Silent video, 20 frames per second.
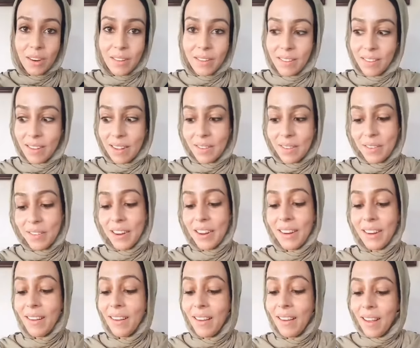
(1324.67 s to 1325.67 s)
the sunscreen,
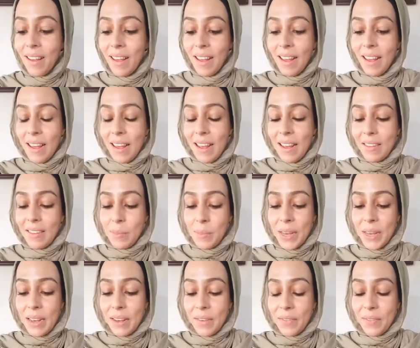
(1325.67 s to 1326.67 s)

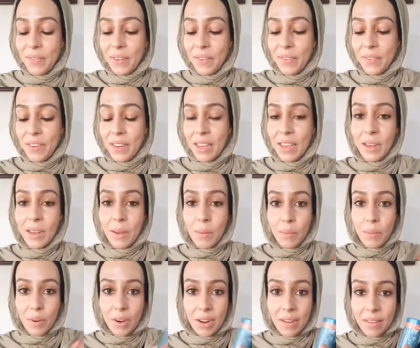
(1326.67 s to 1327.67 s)
SPF 50
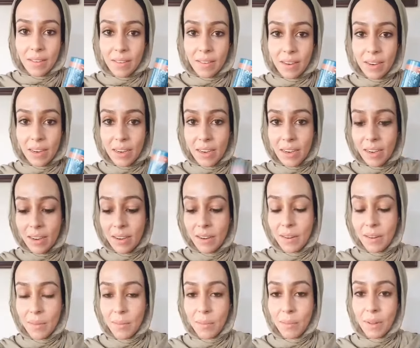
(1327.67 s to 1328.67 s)
bronzer,
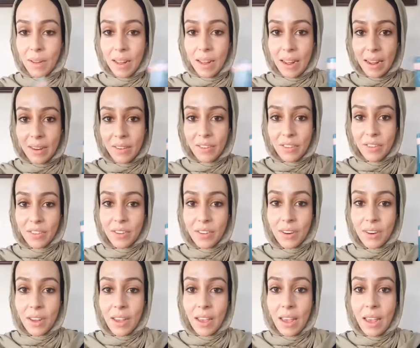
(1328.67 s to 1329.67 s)
blush,
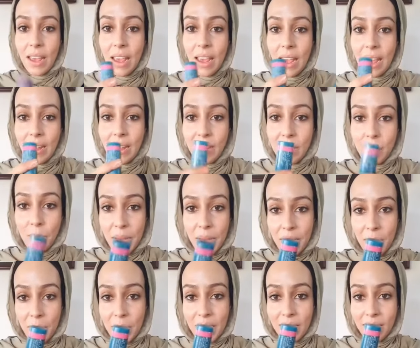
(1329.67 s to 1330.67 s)
and
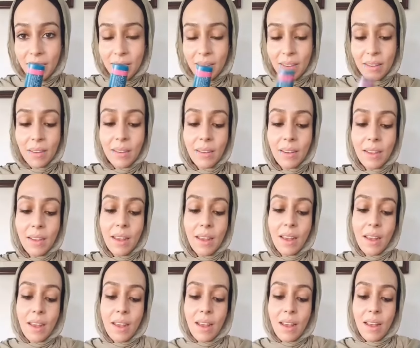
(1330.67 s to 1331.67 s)
pigment.
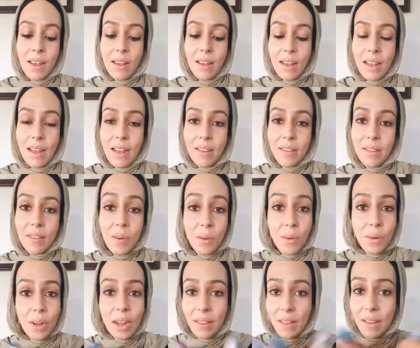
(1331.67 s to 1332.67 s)
So
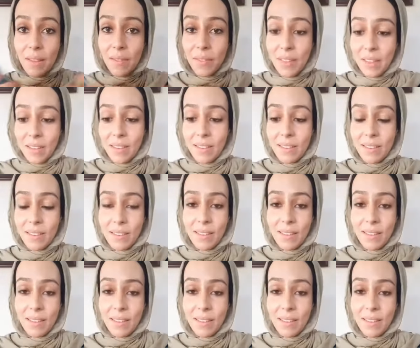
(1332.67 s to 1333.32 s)
I love this